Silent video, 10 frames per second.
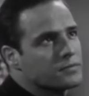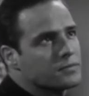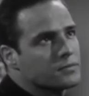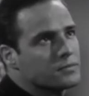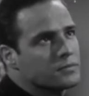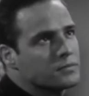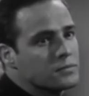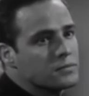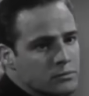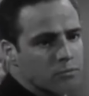hearts,
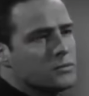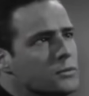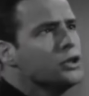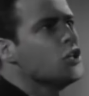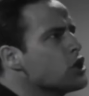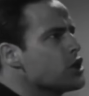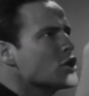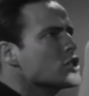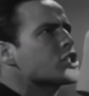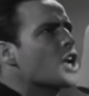bent
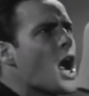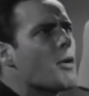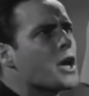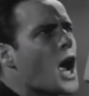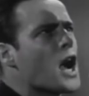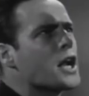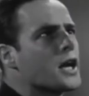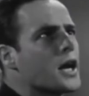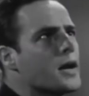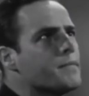rules, and
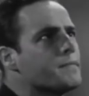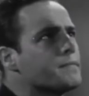sometimes